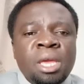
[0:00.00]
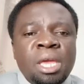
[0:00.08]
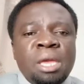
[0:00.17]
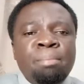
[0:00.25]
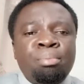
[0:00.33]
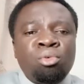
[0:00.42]

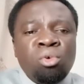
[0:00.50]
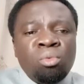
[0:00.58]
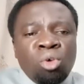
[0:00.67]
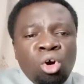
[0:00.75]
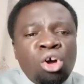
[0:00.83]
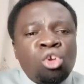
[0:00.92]

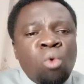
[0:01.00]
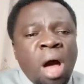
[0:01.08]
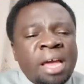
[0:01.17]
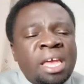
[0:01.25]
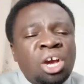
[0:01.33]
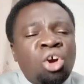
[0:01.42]
improve on
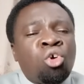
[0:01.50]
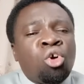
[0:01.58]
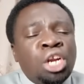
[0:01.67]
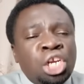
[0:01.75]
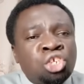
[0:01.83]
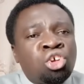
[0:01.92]
working
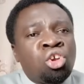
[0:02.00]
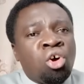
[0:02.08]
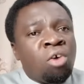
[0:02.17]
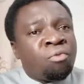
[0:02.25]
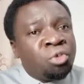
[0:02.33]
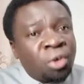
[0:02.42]
condition
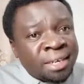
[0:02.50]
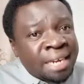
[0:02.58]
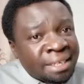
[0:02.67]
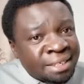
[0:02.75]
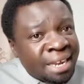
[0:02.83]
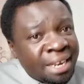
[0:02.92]
of
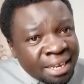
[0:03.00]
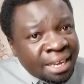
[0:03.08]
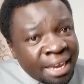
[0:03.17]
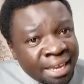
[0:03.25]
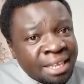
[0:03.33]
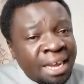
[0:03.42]
doctors here in
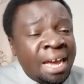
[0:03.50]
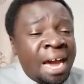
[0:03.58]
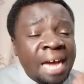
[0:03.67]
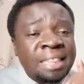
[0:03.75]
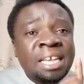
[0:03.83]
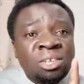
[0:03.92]
Kenya,
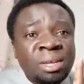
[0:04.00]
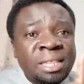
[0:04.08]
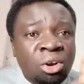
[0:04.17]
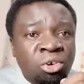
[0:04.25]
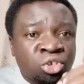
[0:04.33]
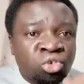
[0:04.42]
and that's why
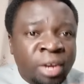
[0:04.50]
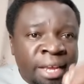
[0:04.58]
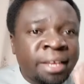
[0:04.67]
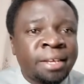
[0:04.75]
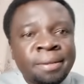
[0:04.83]
they're on strike.